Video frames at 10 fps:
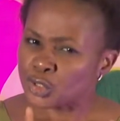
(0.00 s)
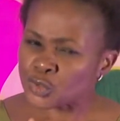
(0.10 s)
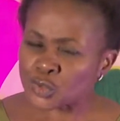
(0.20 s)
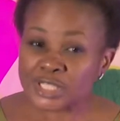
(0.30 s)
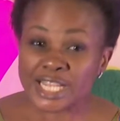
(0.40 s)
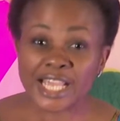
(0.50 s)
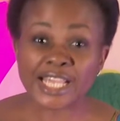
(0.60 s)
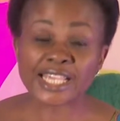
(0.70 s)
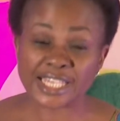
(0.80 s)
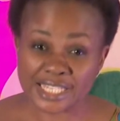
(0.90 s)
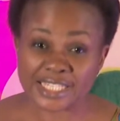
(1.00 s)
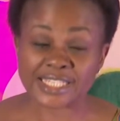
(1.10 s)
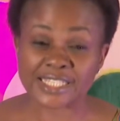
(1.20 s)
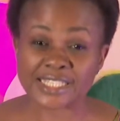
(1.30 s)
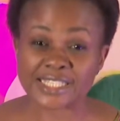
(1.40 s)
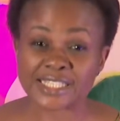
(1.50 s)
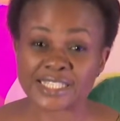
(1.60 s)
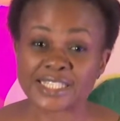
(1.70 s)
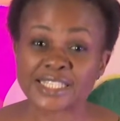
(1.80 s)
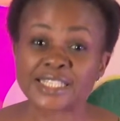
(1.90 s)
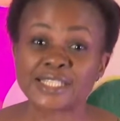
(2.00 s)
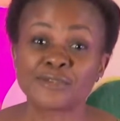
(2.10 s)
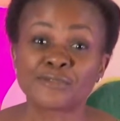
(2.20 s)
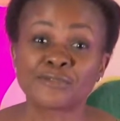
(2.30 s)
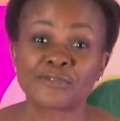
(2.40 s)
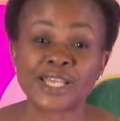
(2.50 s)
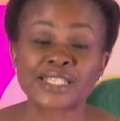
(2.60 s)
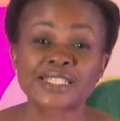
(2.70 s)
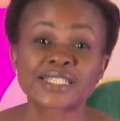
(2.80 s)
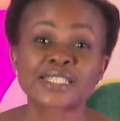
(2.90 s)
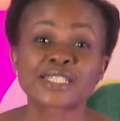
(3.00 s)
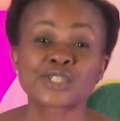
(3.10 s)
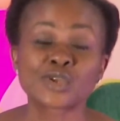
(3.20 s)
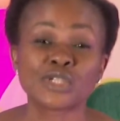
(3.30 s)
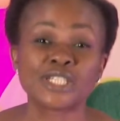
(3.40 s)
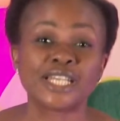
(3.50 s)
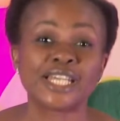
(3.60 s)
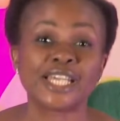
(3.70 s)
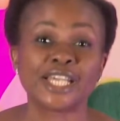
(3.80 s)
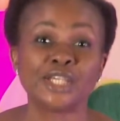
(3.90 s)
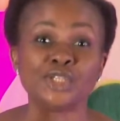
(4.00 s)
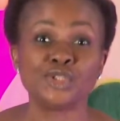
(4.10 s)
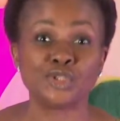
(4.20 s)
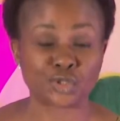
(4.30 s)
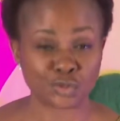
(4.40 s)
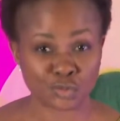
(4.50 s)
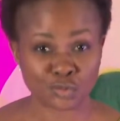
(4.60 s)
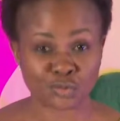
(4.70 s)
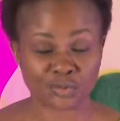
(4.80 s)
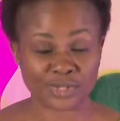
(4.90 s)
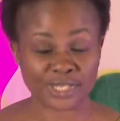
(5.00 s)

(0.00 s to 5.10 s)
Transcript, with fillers: Today is the first Sunday in June.